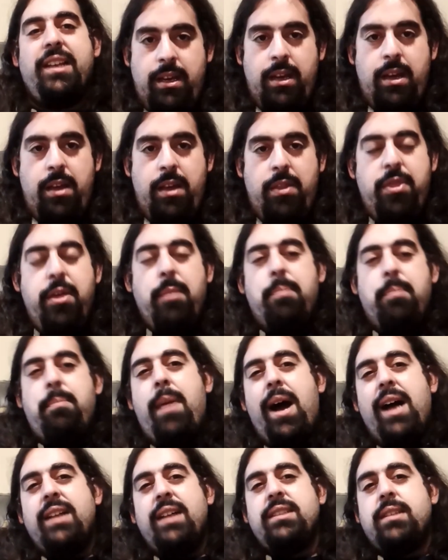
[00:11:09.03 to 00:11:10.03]
The
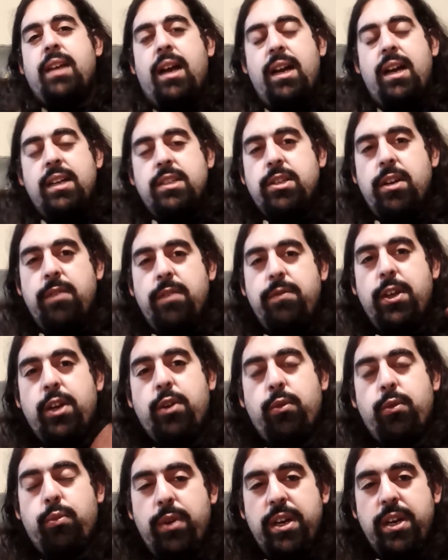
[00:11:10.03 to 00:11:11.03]
montage of the
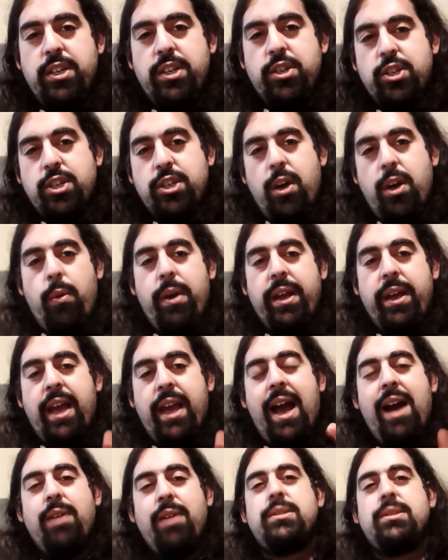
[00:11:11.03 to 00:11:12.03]
Grinch going house